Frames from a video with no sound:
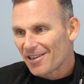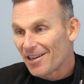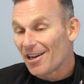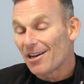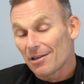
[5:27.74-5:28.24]

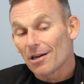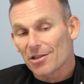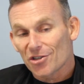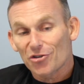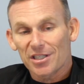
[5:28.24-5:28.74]
Yeah, no,
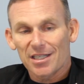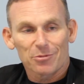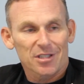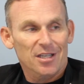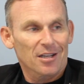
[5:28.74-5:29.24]
the street team
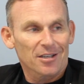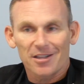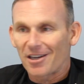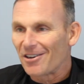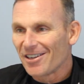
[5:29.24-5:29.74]
was selling
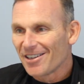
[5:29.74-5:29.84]
it, though.